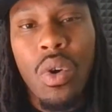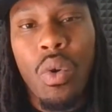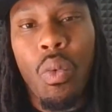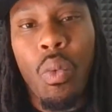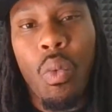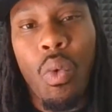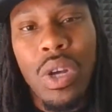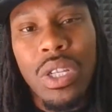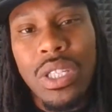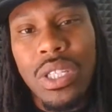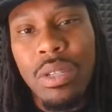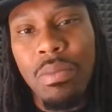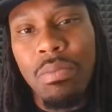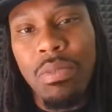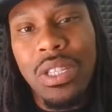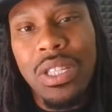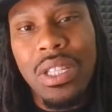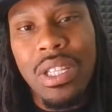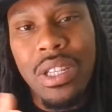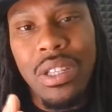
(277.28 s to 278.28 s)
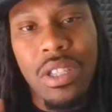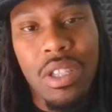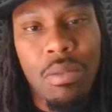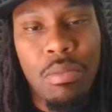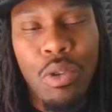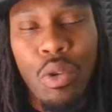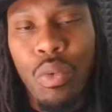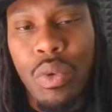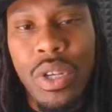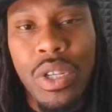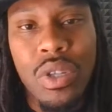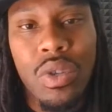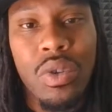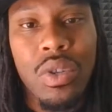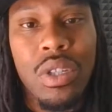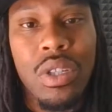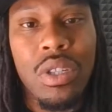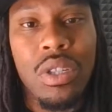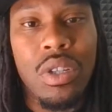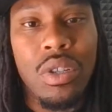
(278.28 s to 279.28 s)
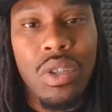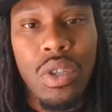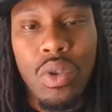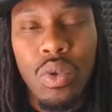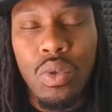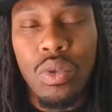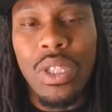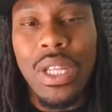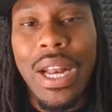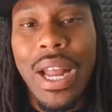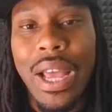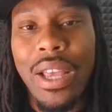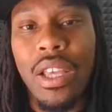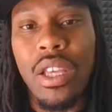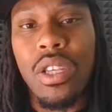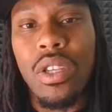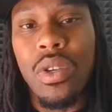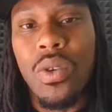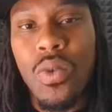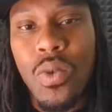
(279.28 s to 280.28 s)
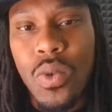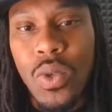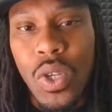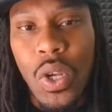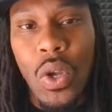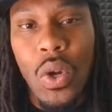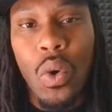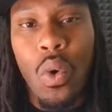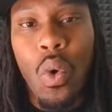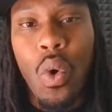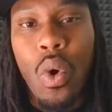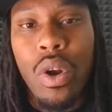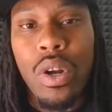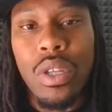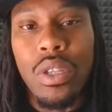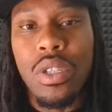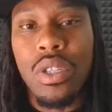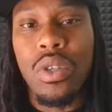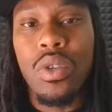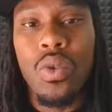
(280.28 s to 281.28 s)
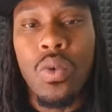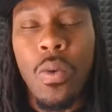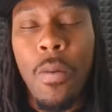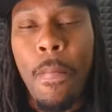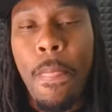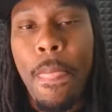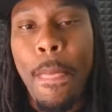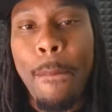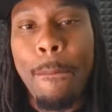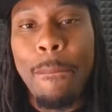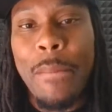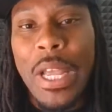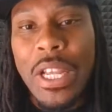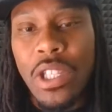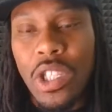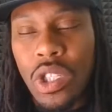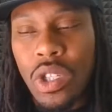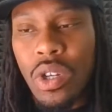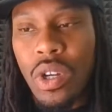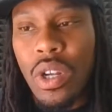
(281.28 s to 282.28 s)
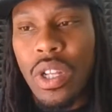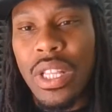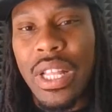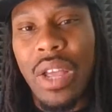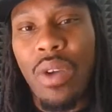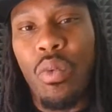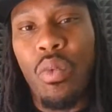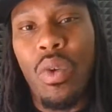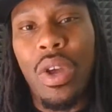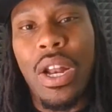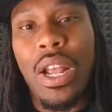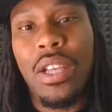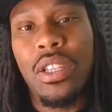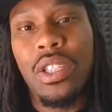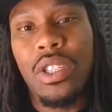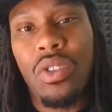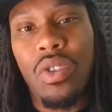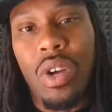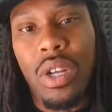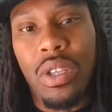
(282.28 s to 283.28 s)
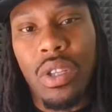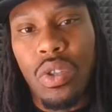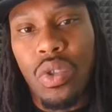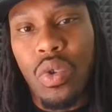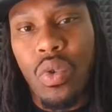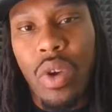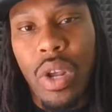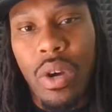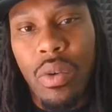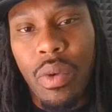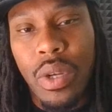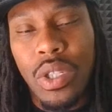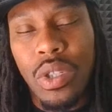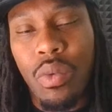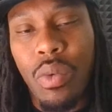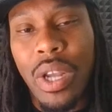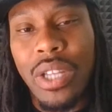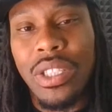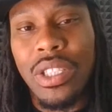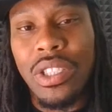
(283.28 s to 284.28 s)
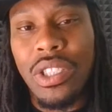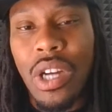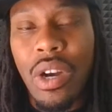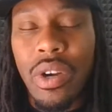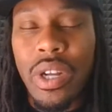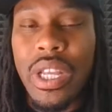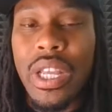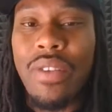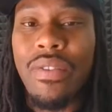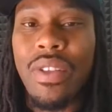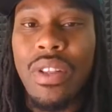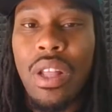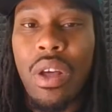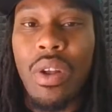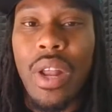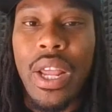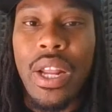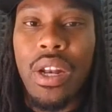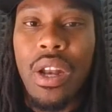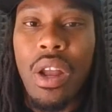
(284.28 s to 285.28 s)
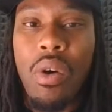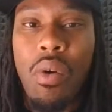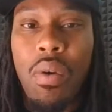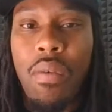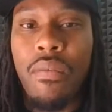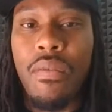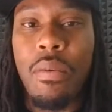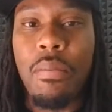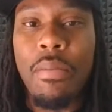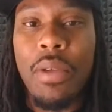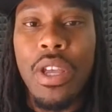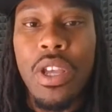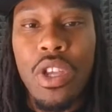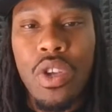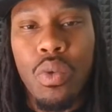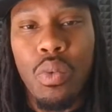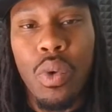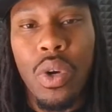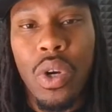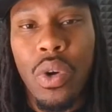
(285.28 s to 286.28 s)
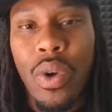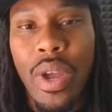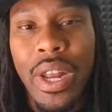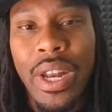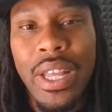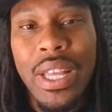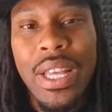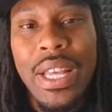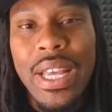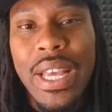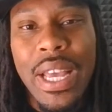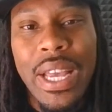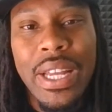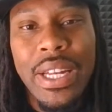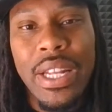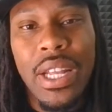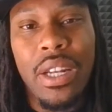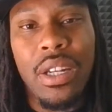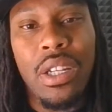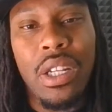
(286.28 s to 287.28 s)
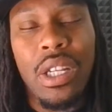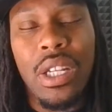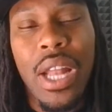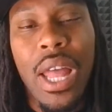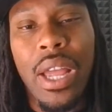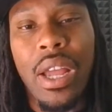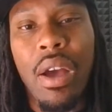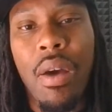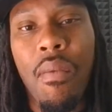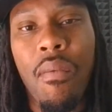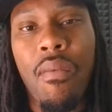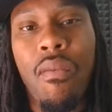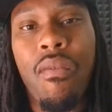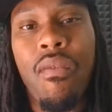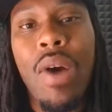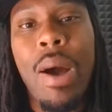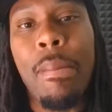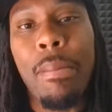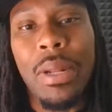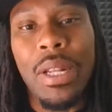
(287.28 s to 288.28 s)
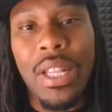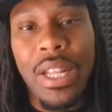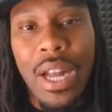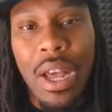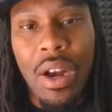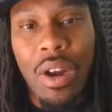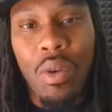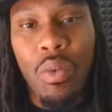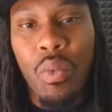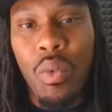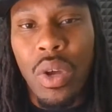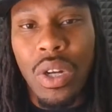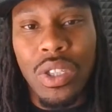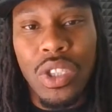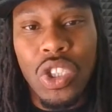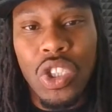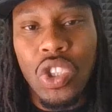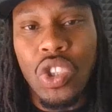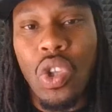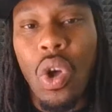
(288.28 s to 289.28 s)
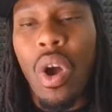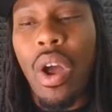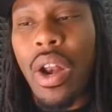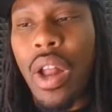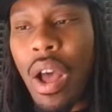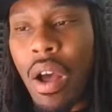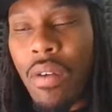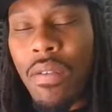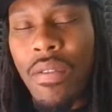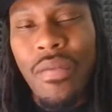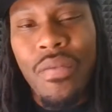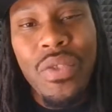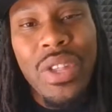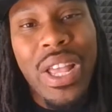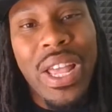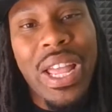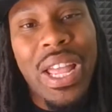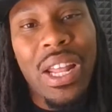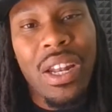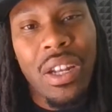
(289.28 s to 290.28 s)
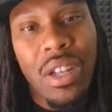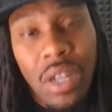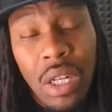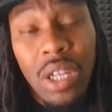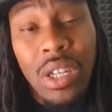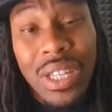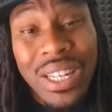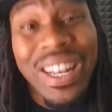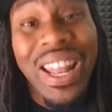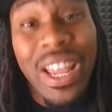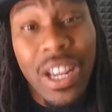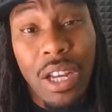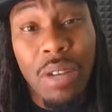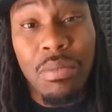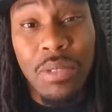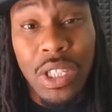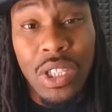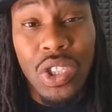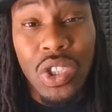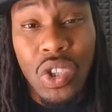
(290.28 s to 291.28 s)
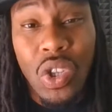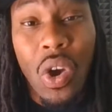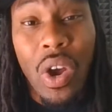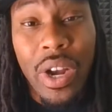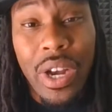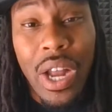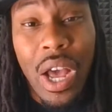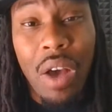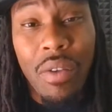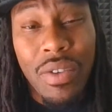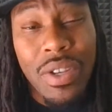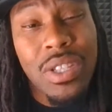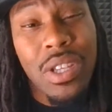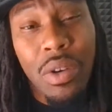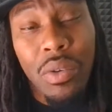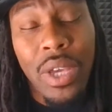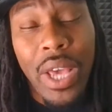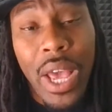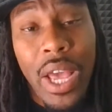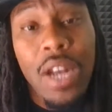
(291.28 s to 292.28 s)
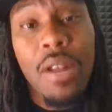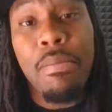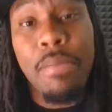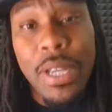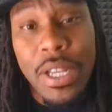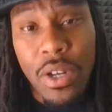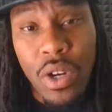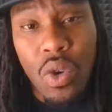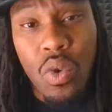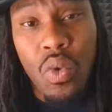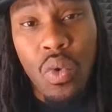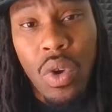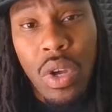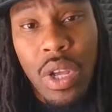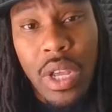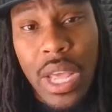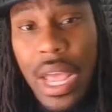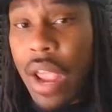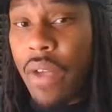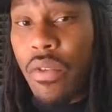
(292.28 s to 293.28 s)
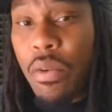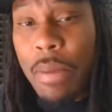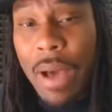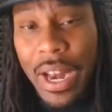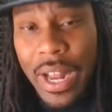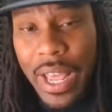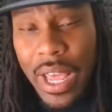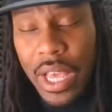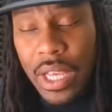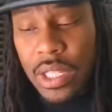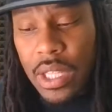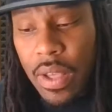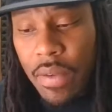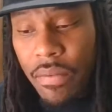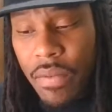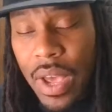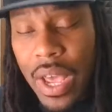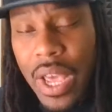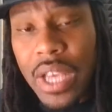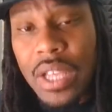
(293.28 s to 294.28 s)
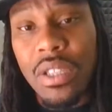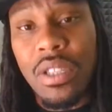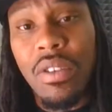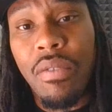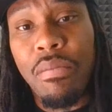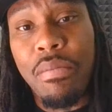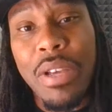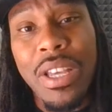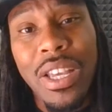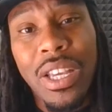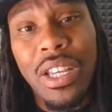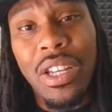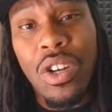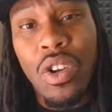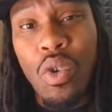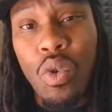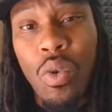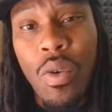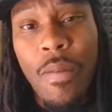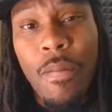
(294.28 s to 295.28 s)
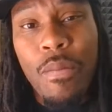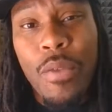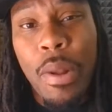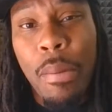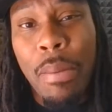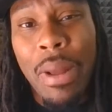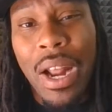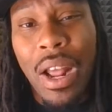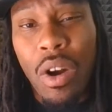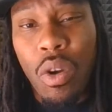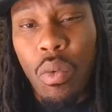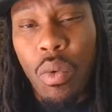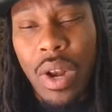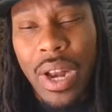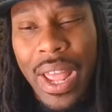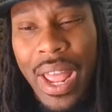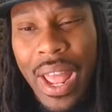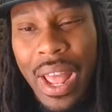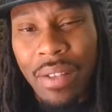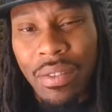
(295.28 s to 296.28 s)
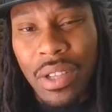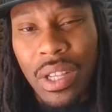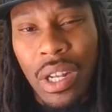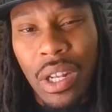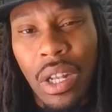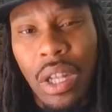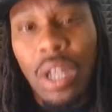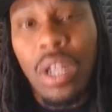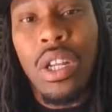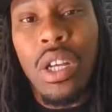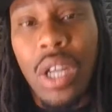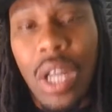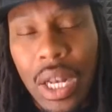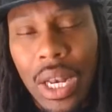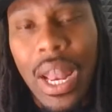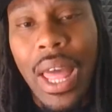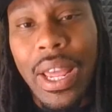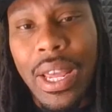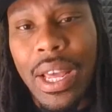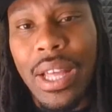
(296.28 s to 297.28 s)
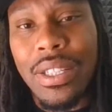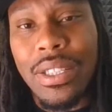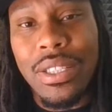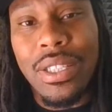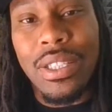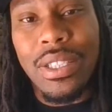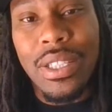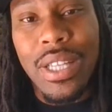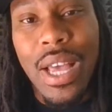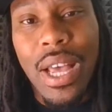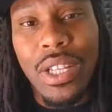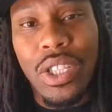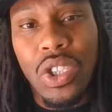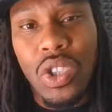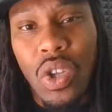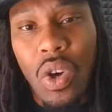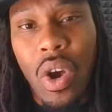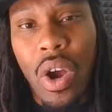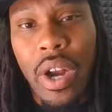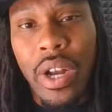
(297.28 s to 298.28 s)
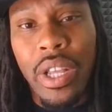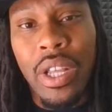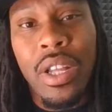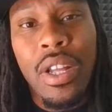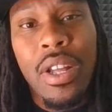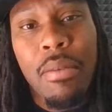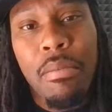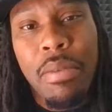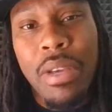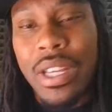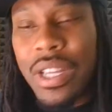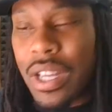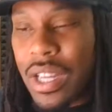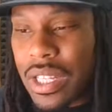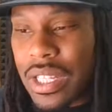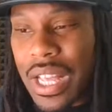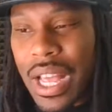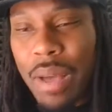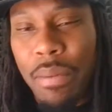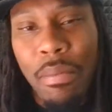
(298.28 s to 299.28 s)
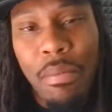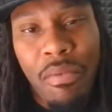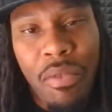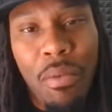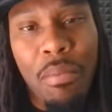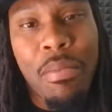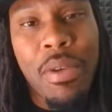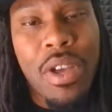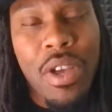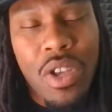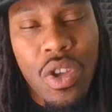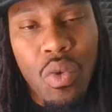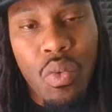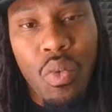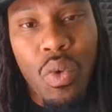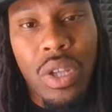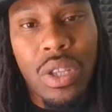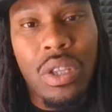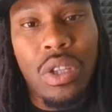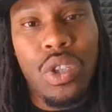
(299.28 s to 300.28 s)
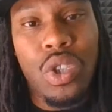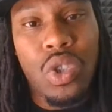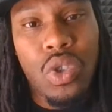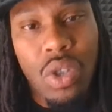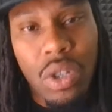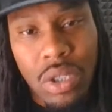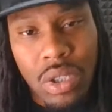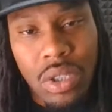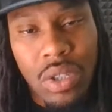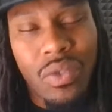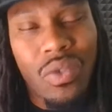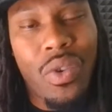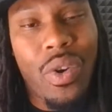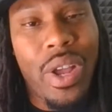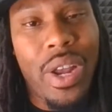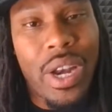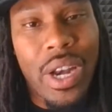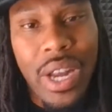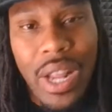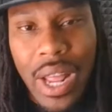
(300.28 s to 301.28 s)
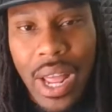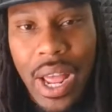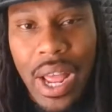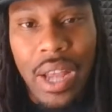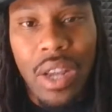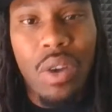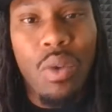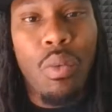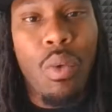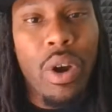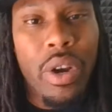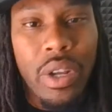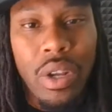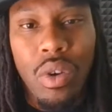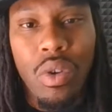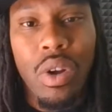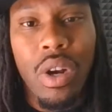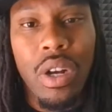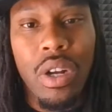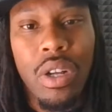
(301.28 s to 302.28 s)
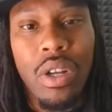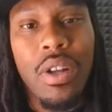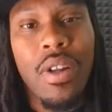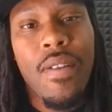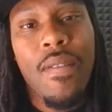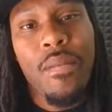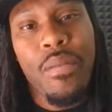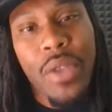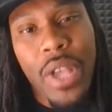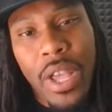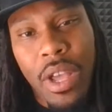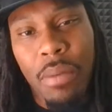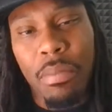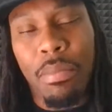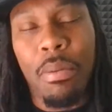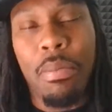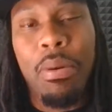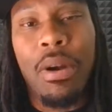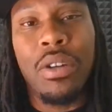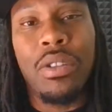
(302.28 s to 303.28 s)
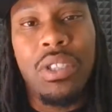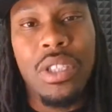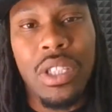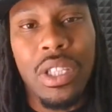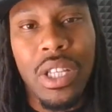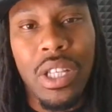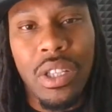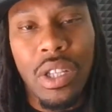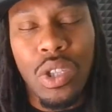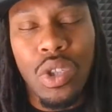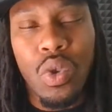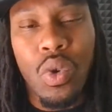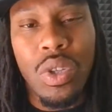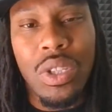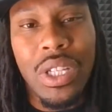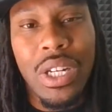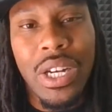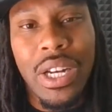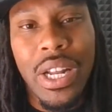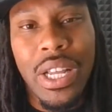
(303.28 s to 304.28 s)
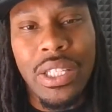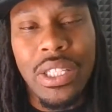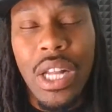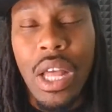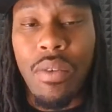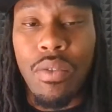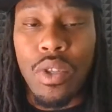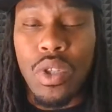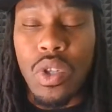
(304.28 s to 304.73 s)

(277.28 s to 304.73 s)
What's some system or resources or tools that I can use in order to make sure that when I start this credit restoration journey, even though they know I'm familiar with credit, it doesn't look like I'm fumbling. I don't want to start off and look like I'm just starting off. It's okay to be new. Everybody has that phase of being new, but I don't want to have to look like I just got started because I'm familiar with the structure of credit and how it can work in order to help a person get their score to the next level.